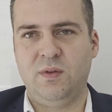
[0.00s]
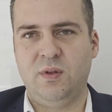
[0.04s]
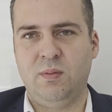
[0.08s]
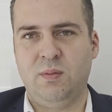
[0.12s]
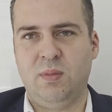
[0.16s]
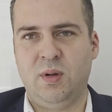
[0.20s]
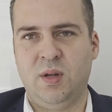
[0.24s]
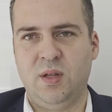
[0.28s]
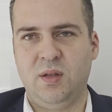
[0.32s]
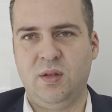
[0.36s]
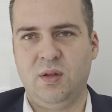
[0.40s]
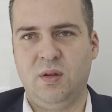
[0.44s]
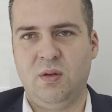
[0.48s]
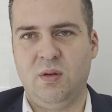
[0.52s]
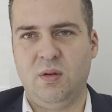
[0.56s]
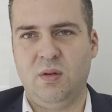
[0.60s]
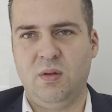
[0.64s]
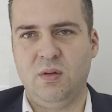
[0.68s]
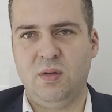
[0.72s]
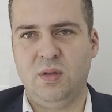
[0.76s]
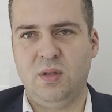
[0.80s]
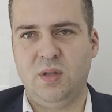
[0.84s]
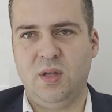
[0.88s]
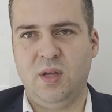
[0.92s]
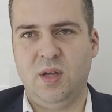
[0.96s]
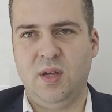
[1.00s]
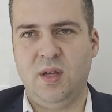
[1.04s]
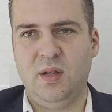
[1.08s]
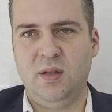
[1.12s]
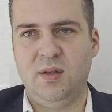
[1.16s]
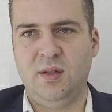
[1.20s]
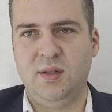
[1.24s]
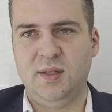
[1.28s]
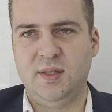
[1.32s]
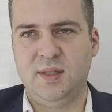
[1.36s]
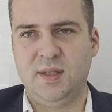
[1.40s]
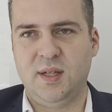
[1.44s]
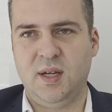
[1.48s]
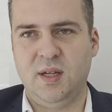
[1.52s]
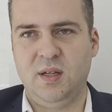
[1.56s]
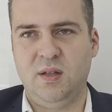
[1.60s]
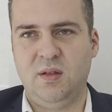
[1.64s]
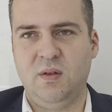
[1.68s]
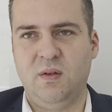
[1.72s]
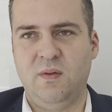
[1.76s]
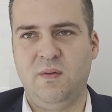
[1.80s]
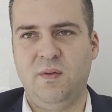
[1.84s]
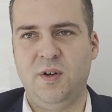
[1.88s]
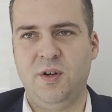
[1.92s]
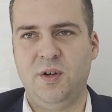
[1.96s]
the blood clot at the
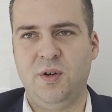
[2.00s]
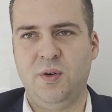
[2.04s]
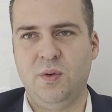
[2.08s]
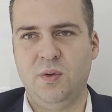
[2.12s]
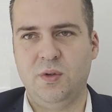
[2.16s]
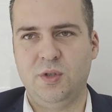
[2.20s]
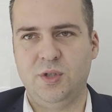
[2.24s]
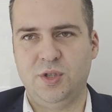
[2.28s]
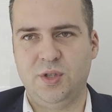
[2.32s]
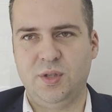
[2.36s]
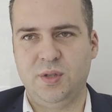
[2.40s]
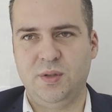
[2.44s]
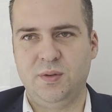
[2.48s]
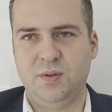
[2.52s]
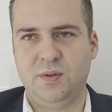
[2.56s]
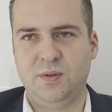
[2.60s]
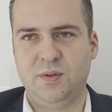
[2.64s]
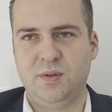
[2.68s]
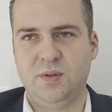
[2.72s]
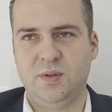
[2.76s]
site of erosion.